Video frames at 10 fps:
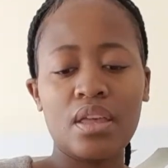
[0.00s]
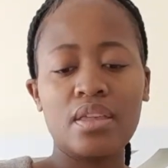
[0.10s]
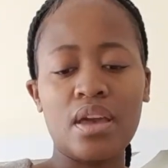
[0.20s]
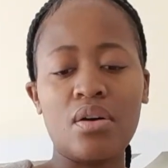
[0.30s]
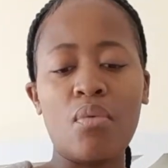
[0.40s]

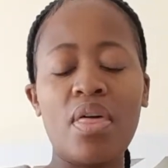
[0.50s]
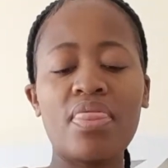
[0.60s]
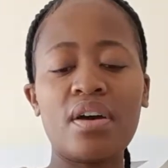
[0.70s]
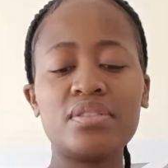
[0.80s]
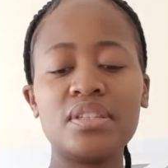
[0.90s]
Yeah,
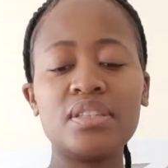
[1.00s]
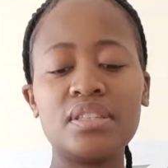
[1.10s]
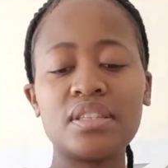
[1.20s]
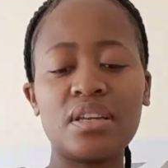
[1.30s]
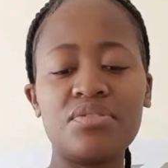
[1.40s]

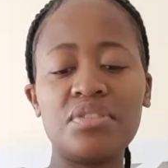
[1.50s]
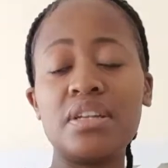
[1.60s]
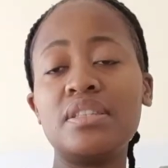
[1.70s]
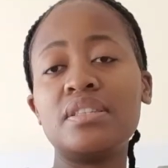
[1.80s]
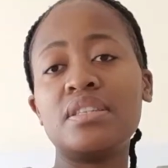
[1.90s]

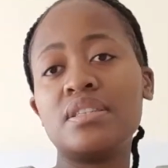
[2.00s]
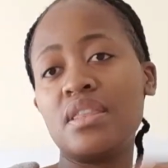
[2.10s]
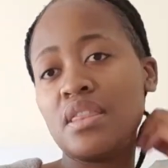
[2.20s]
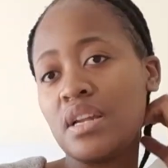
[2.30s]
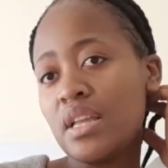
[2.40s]

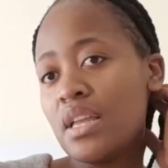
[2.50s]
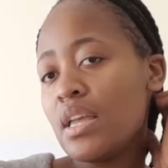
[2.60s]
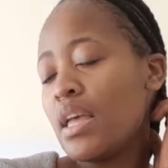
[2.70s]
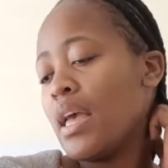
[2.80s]
1663.